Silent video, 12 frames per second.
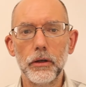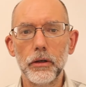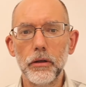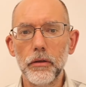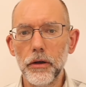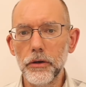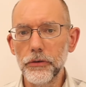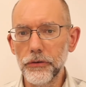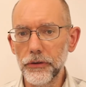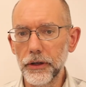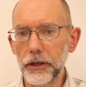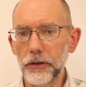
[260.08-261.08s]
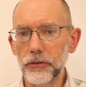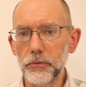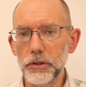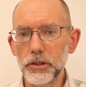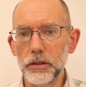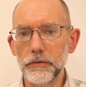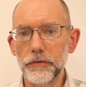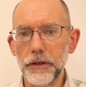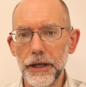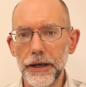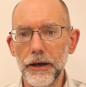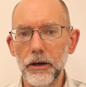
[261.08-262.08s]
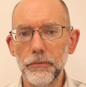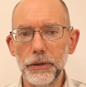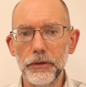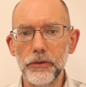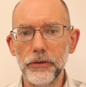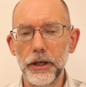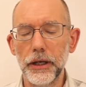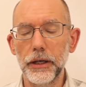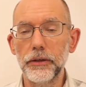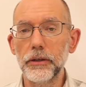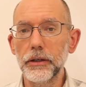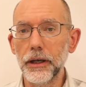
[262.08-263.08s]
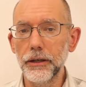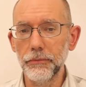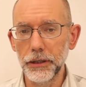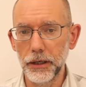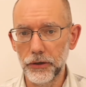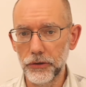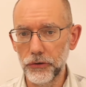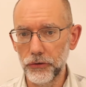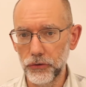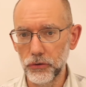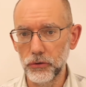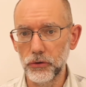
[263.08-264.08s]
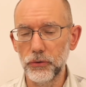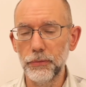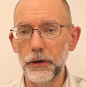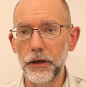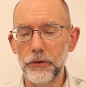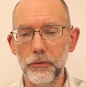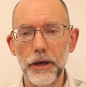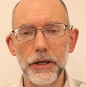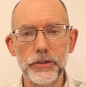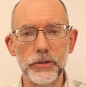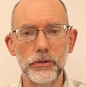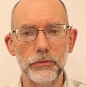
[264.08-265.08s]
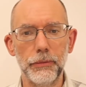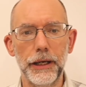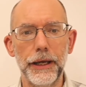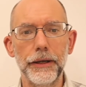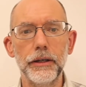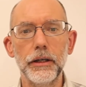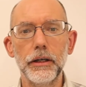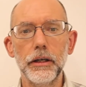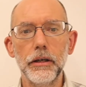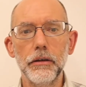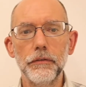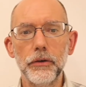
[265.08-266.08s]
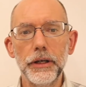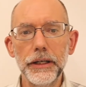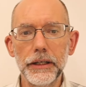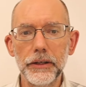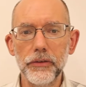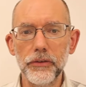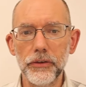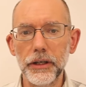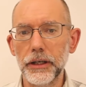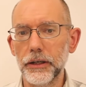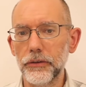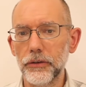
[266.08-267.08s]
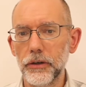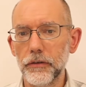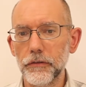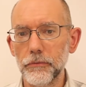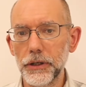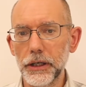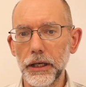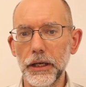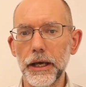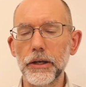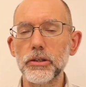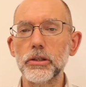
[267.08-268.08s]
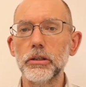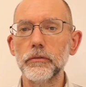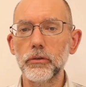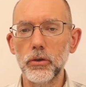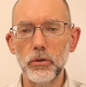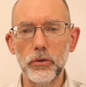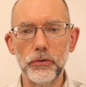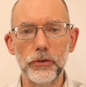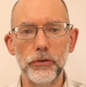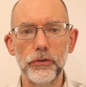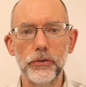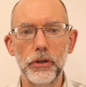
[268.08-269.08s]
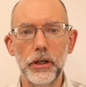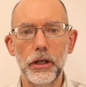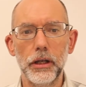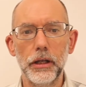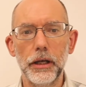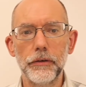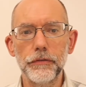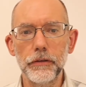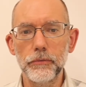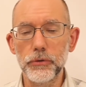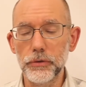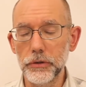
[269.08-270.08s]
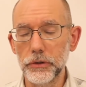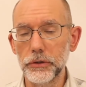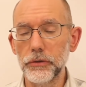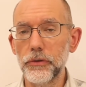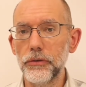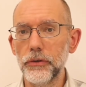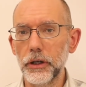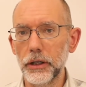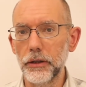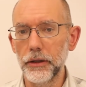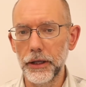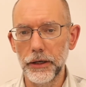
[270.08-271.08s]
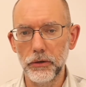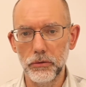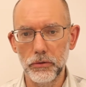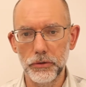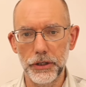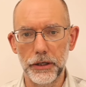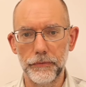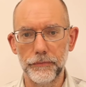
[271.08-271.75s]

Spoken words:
Those things which have now been said can be understood by the rational man, for he can see it from the connection of causes and from truths in their order.